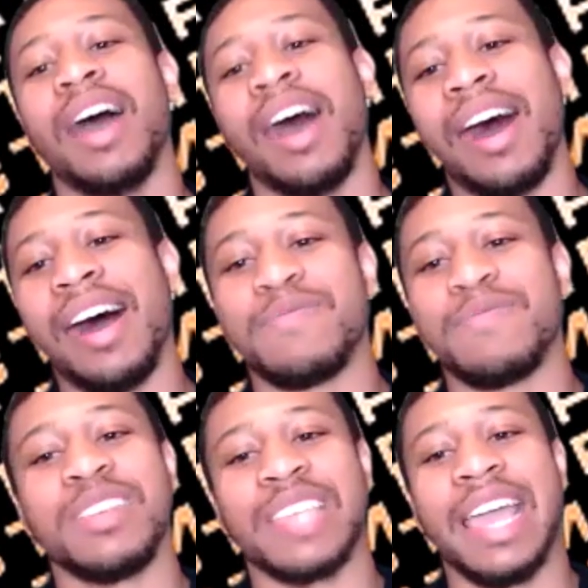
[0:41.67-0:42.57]
if
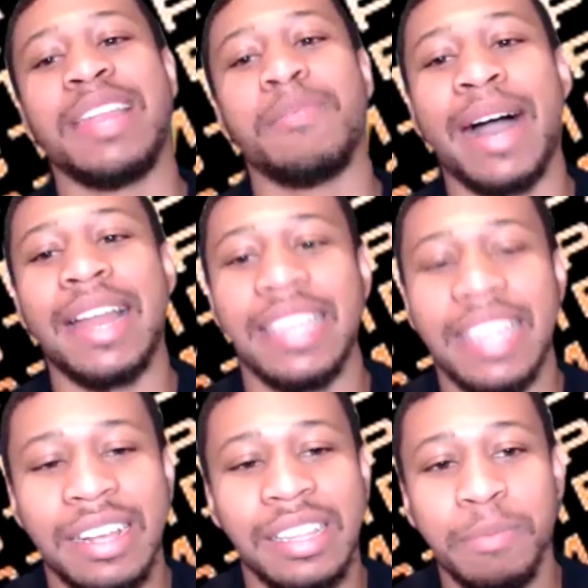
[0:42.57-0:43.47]
there's anybody
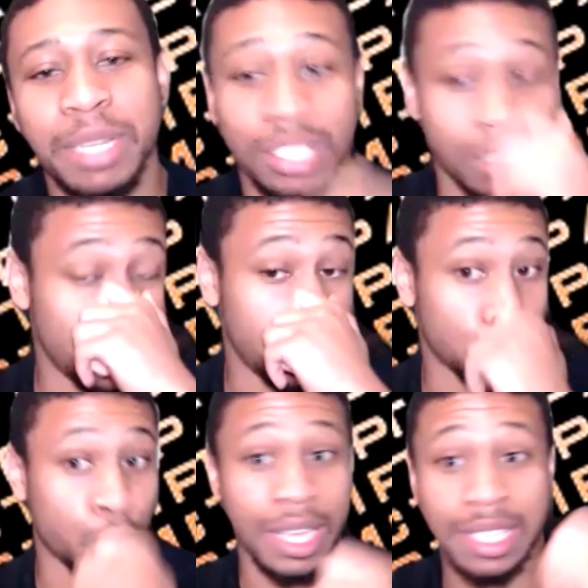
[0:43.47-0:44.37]
here. Let me just do this
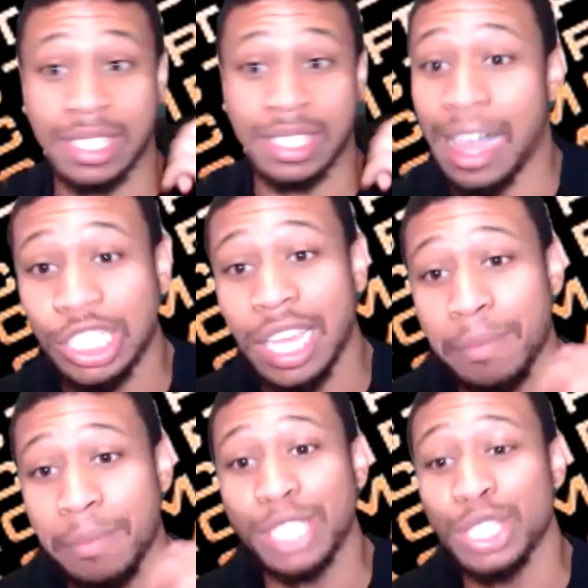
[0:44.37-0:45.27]
quick sound check.
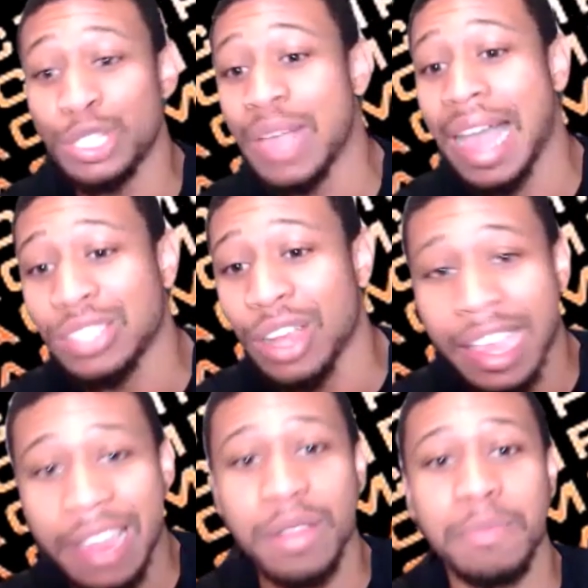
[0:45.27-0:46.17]
Make sure you guys are
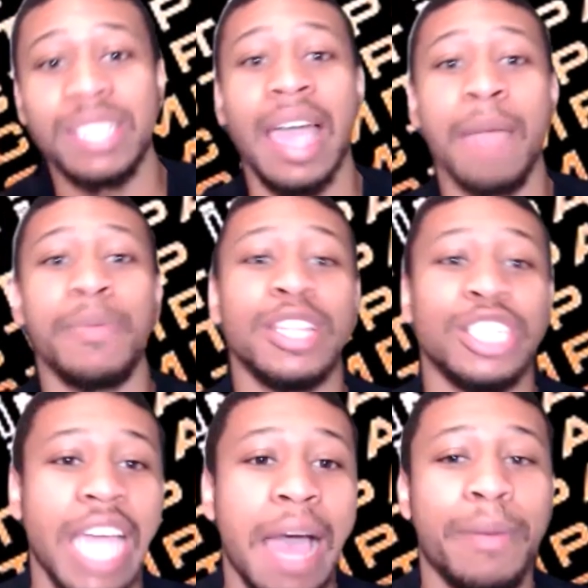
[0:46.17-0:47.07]
hearing me. Type in the
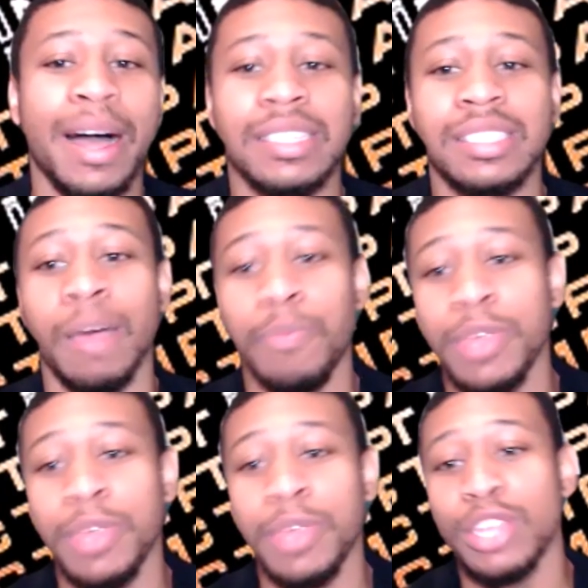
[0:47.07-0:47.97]
chat box something
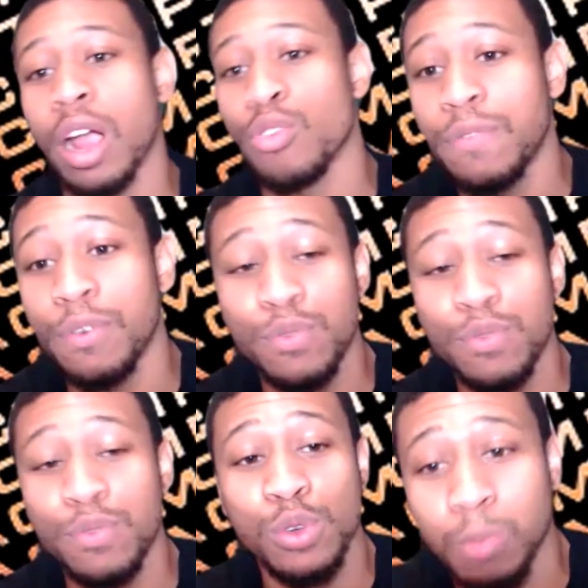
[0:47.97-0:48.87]
you are grateful for
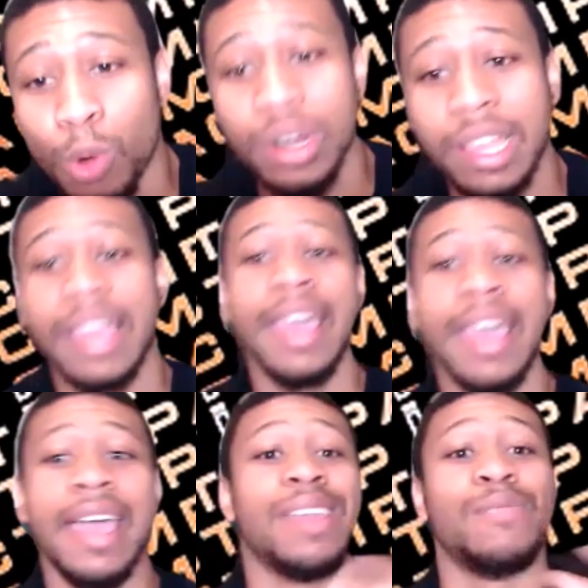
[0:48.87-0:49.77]
this morning.
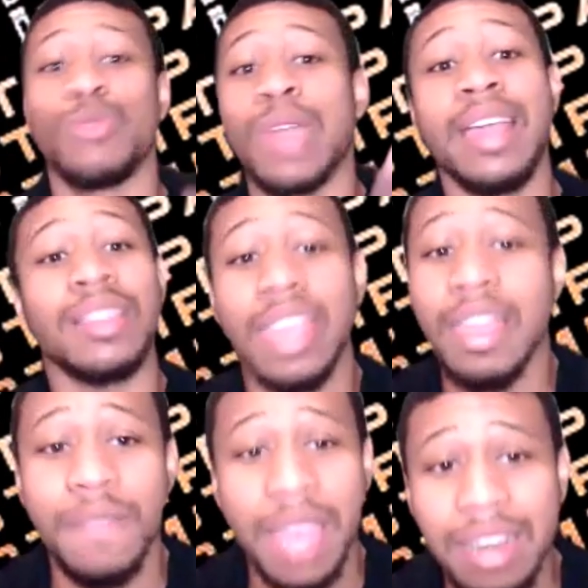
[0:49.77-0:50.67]
And if you can't think
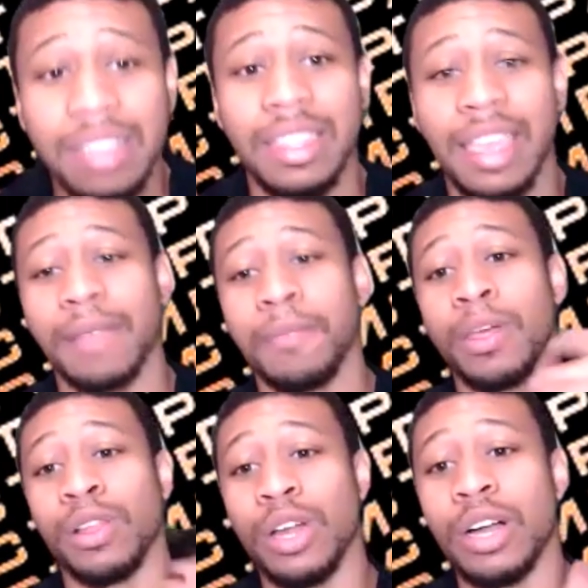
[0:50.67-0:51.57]
of anything,
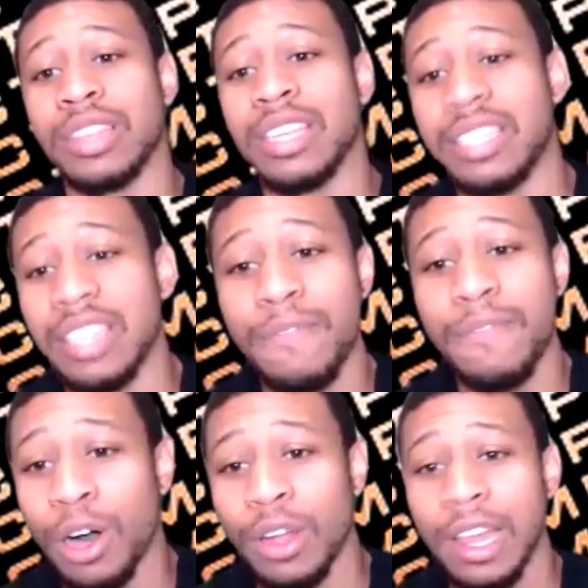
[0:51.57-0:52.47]
look, the
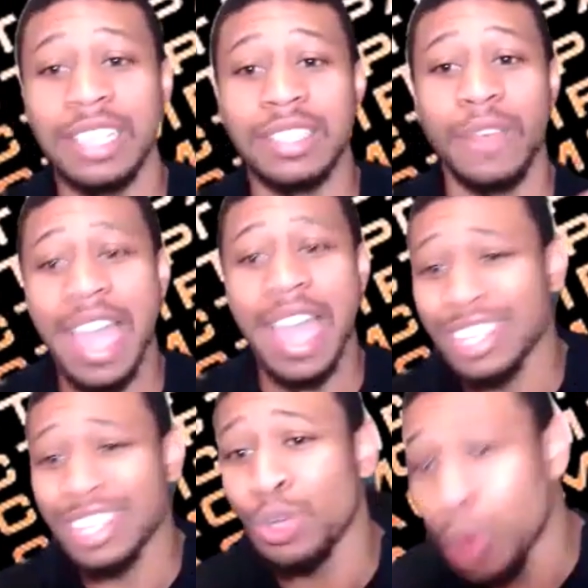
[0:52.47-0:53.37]
default is the fact
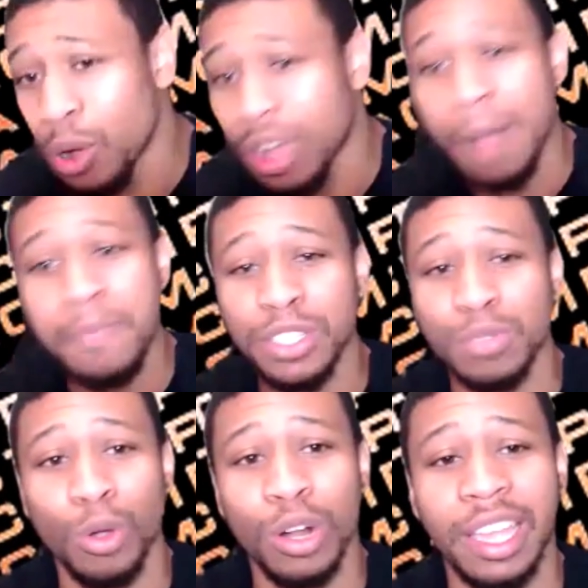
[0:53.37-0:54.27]
that you woke up this
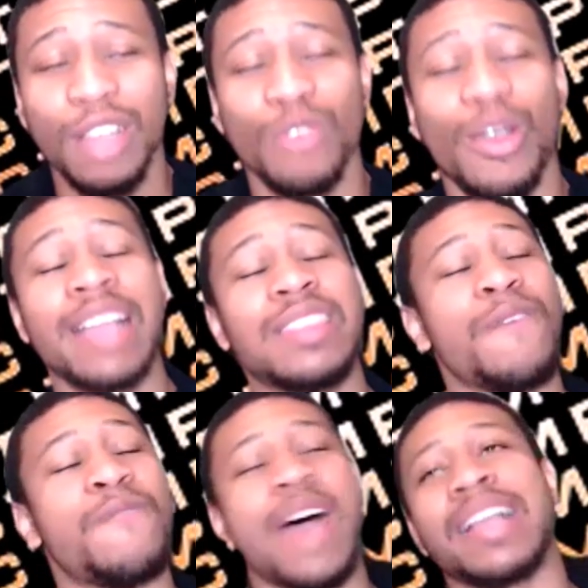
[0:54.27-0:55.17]
morning, right? The
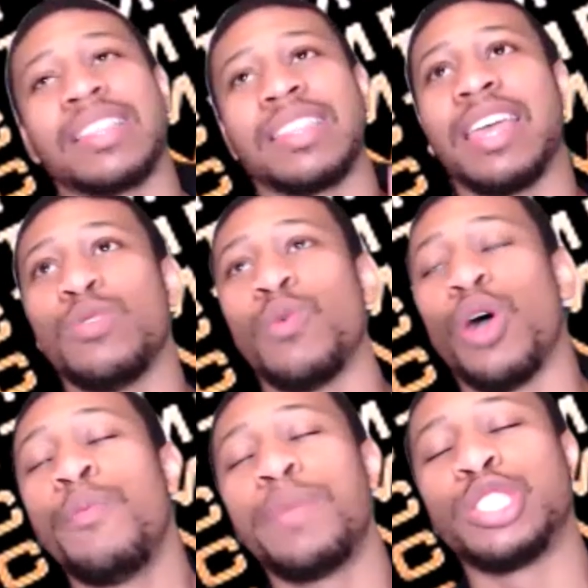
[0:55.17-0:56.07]
fact that you
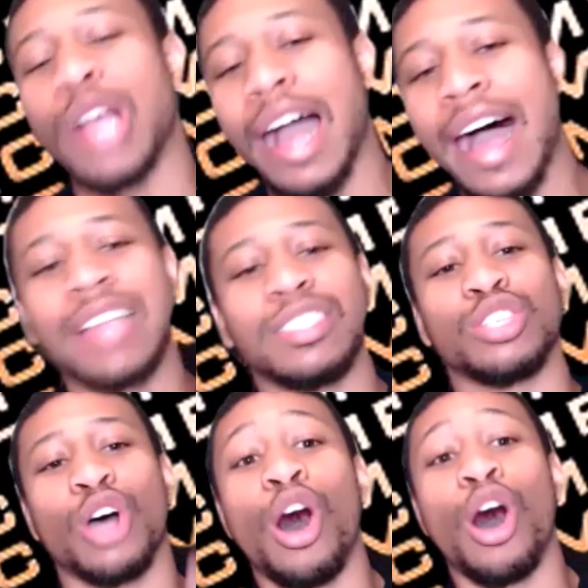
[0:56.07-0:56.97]
opened your eyes is
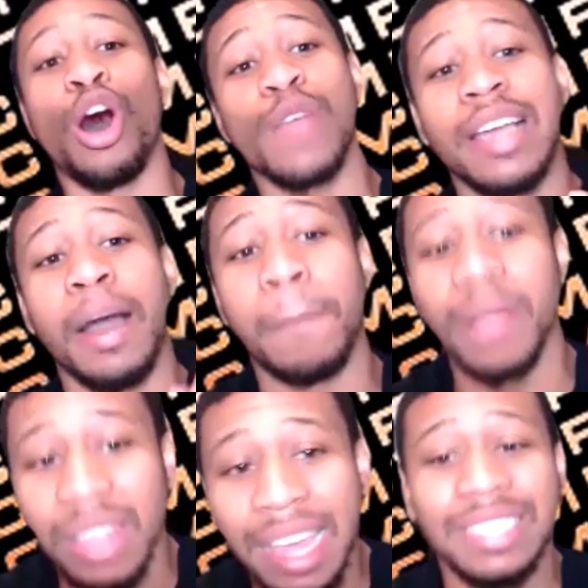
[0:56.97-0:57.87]
already a
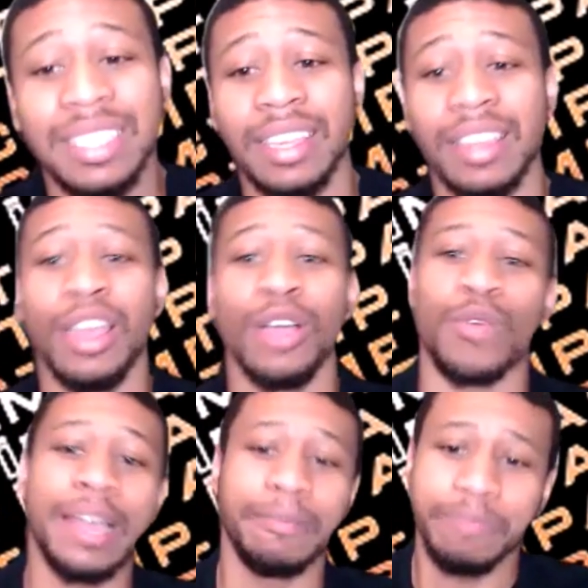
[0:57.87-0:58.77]
blessing,
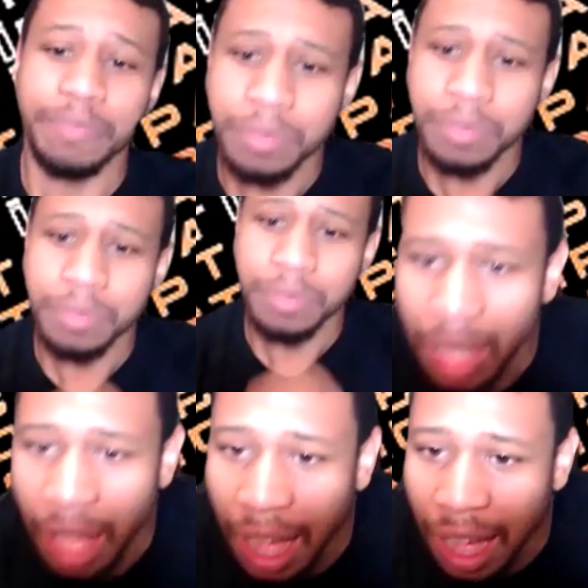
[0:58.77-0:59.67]
right?
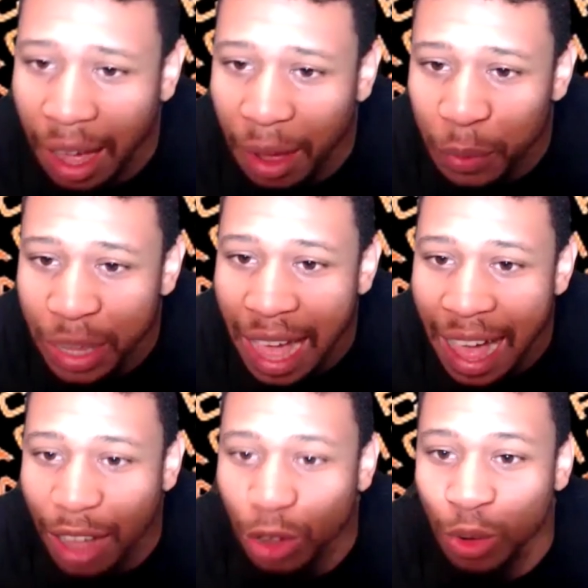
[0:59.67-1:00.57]
We
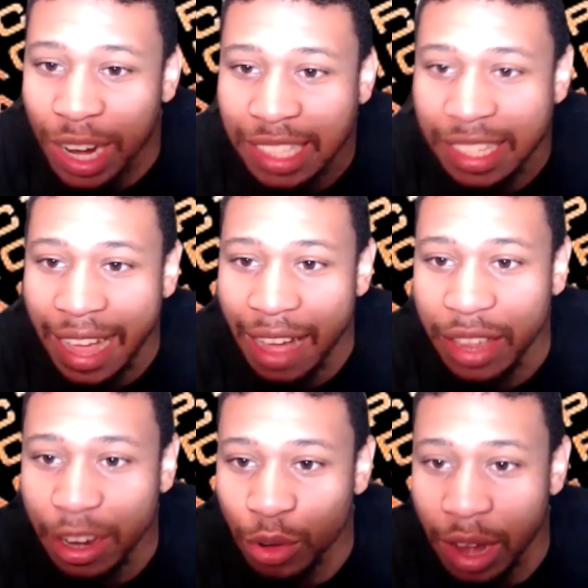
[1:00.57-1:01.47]
got Gracie out
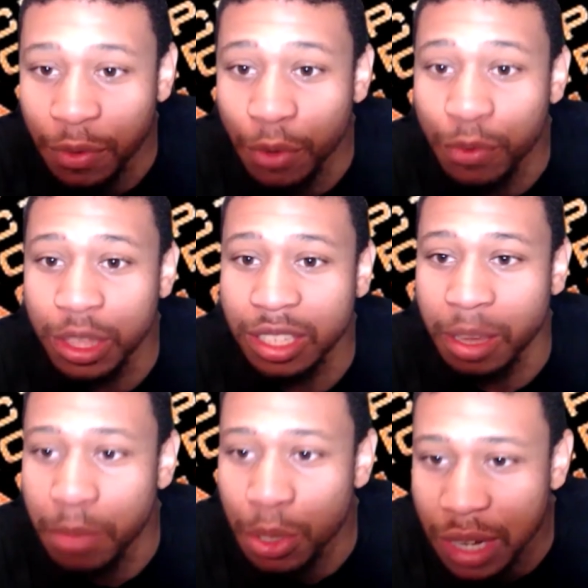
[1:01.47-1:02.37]
here, grateful for this
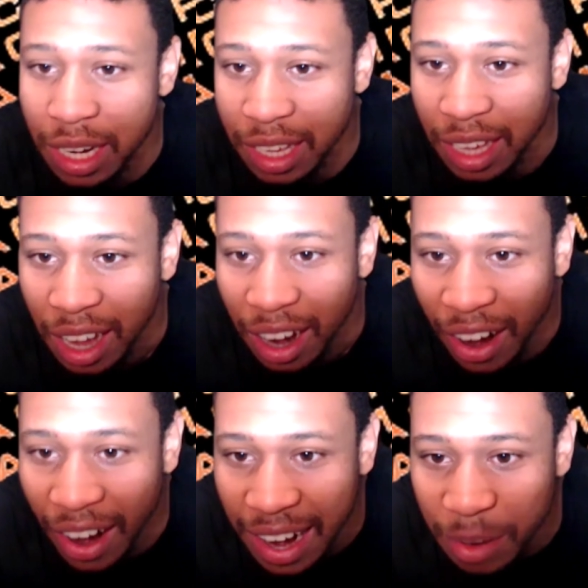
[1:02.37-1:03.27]
community.
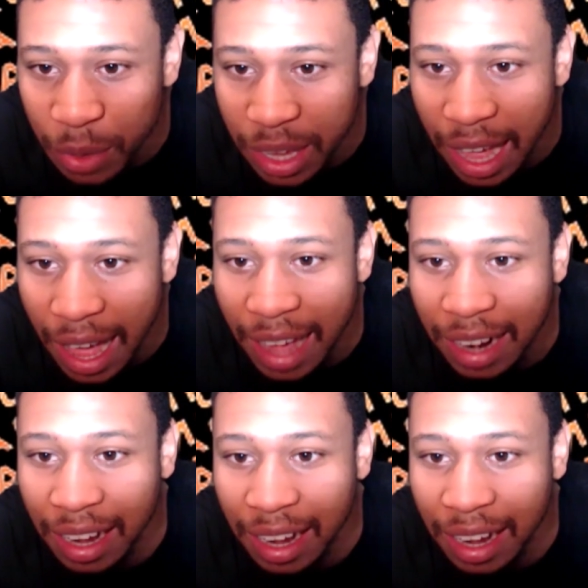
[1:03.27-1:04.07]
All right, we got